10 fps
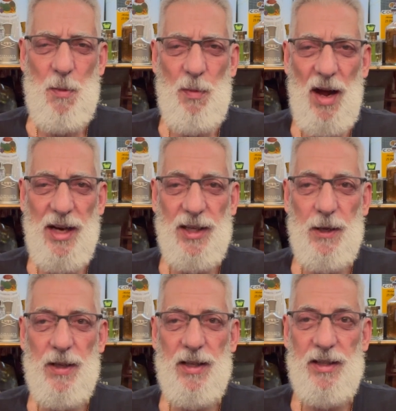But
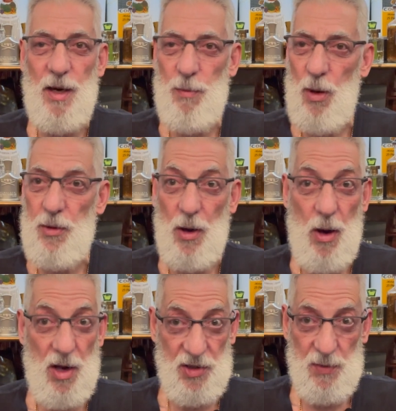they're both
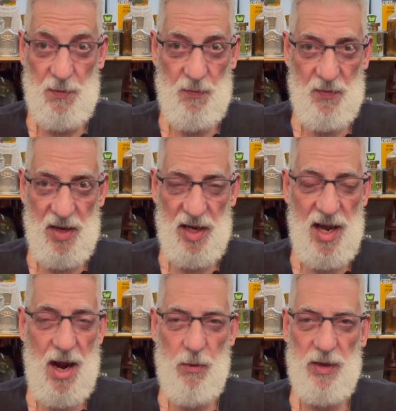awesome. You
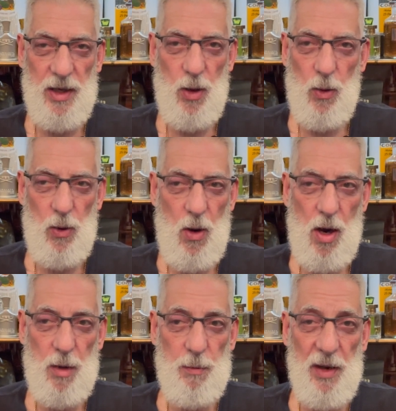can't really go
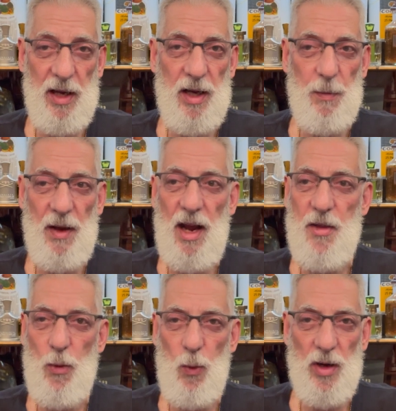wrong picking up
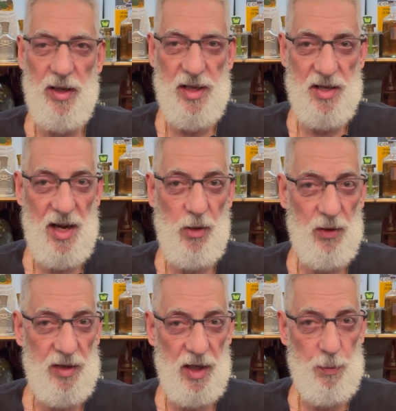either one of these, I
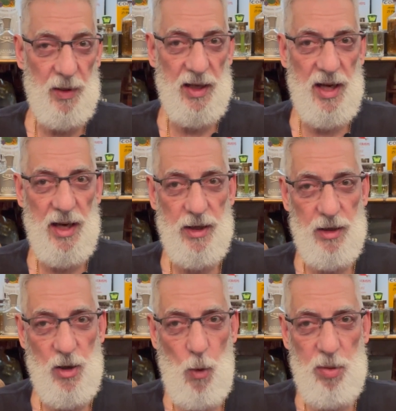don't think. But again,
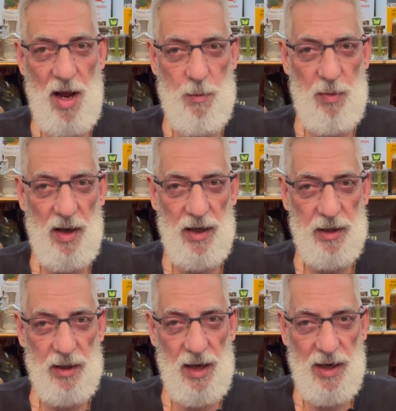no blind buying.
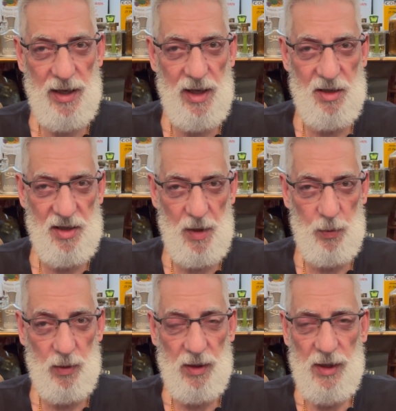You got to get a
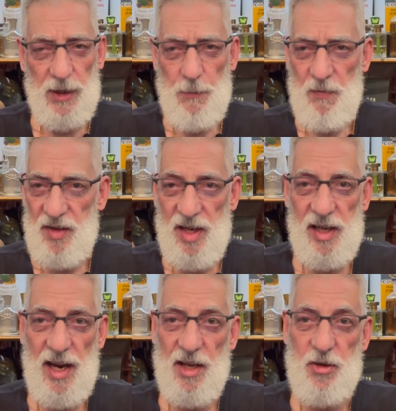sample.
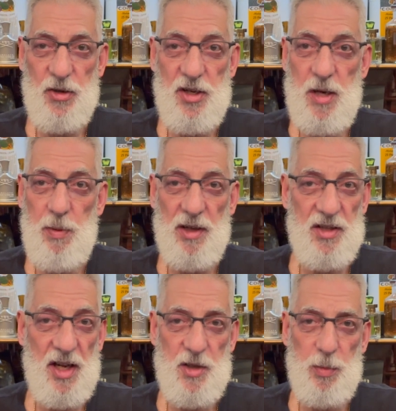Decants are cheap on
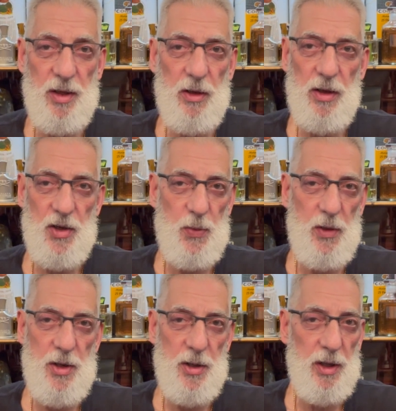ScentSplit or
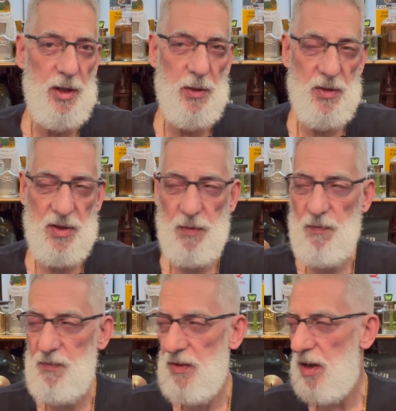elsewhere you can use.
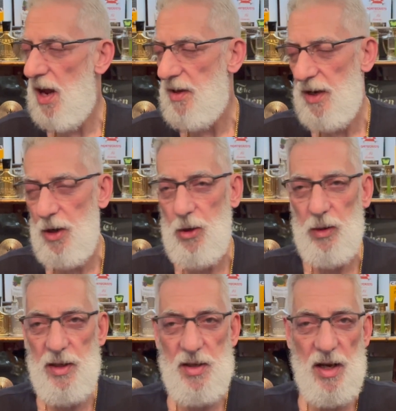I think
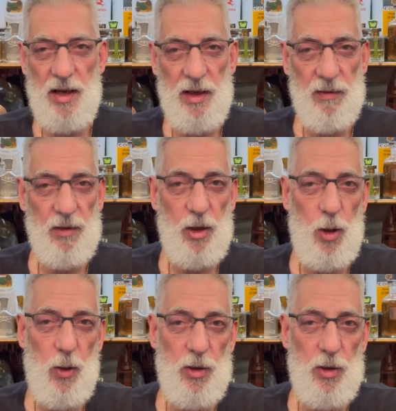Curly's got a code,